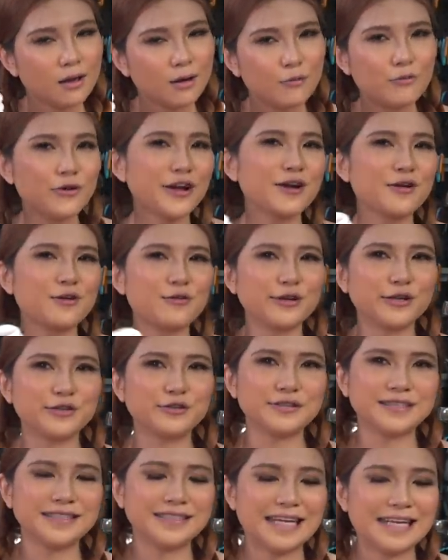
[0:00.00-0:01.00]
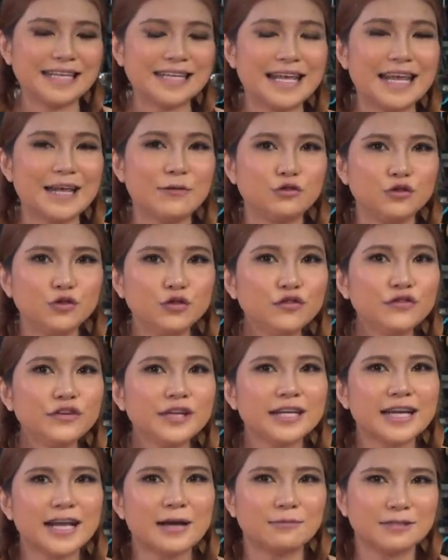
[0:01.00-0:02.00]
We are going to set that
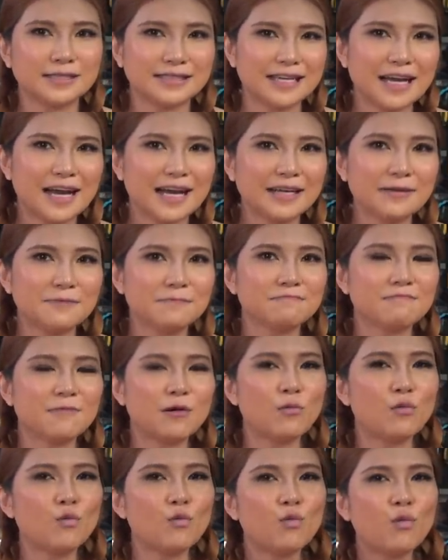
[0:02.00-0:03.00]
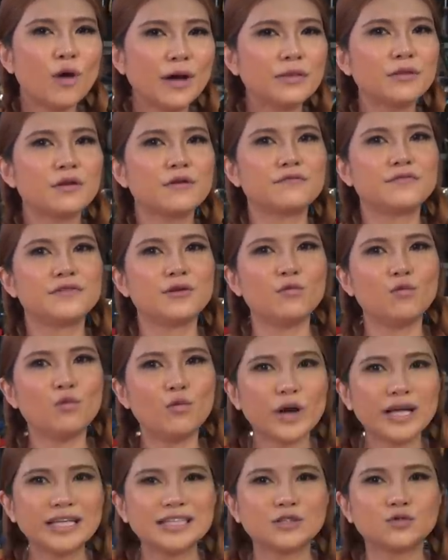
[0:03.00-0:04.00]
UV lamp aside. One of the
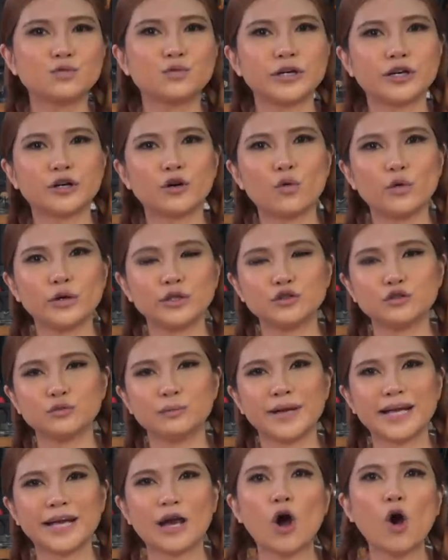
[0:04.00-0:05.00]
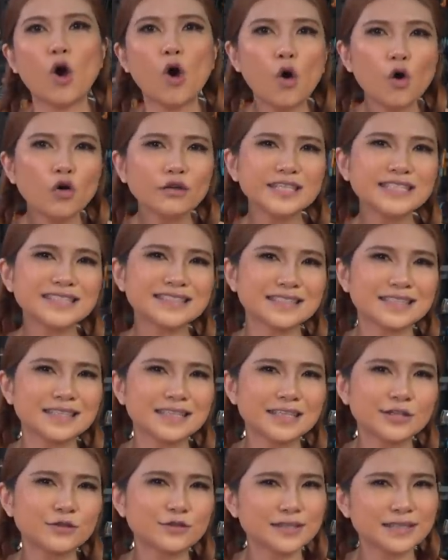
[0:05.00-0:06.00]
ways we're going to make all this a
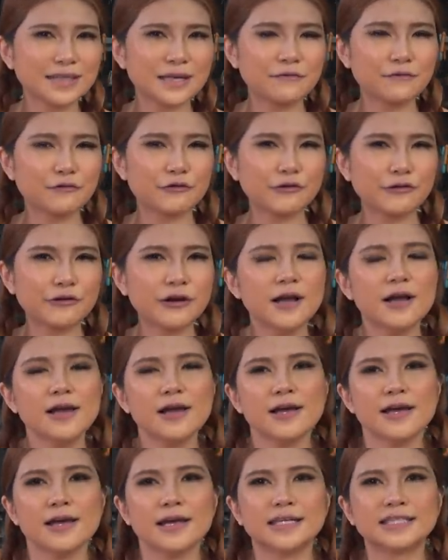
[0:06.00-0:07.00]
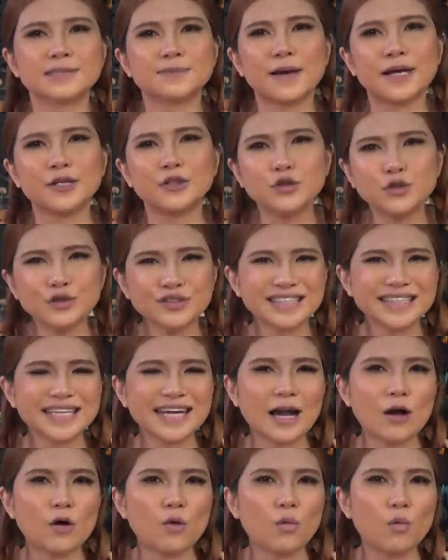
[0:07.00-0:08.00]
little safer is by
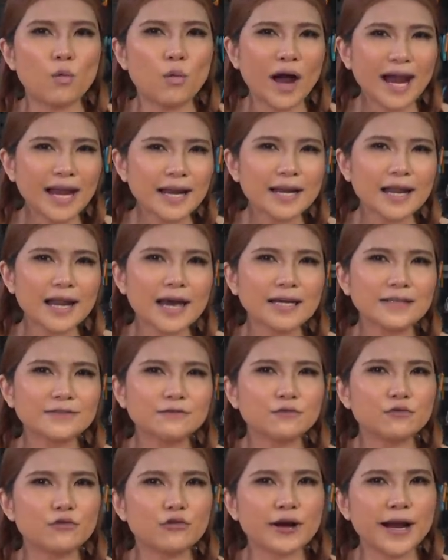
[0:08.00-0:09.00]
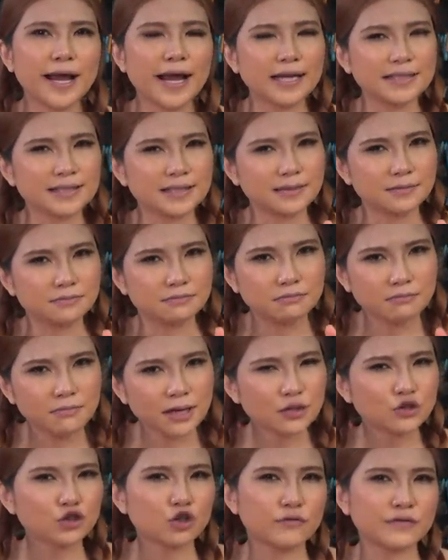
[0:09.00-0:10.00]
using our white light for as
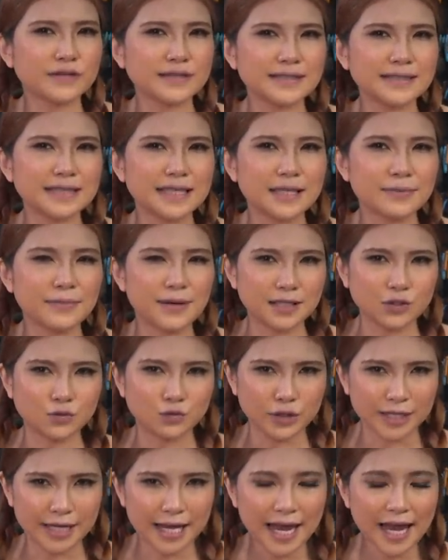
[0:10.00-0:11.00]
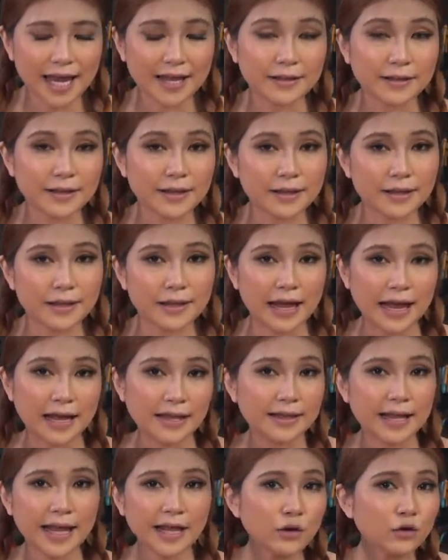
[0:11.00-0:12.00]
much of the setup as we can,
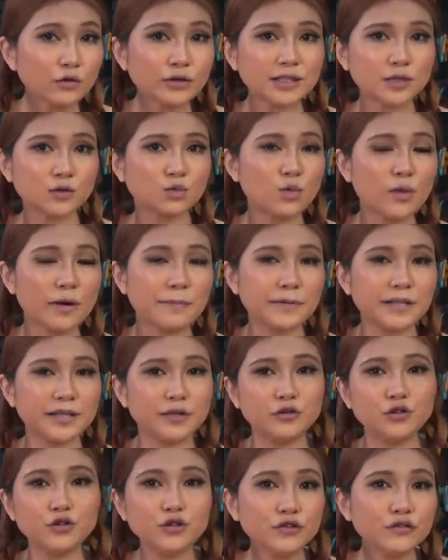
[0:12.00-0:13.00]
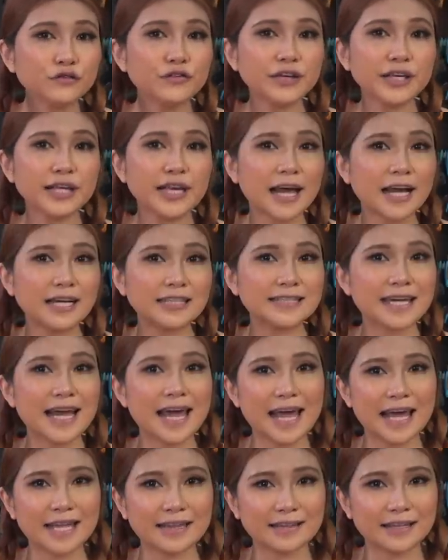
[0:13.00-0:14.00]
and then only swap in the UV light
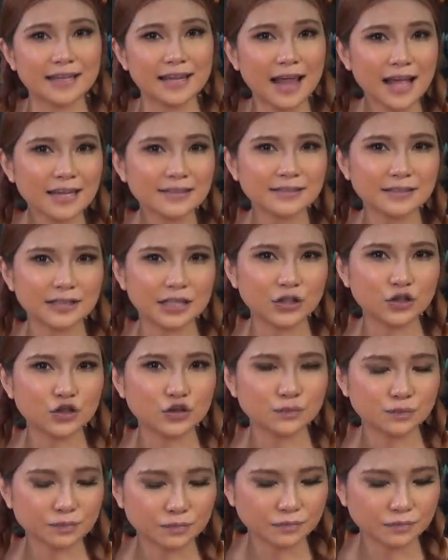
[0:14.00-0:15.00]
at the last stage.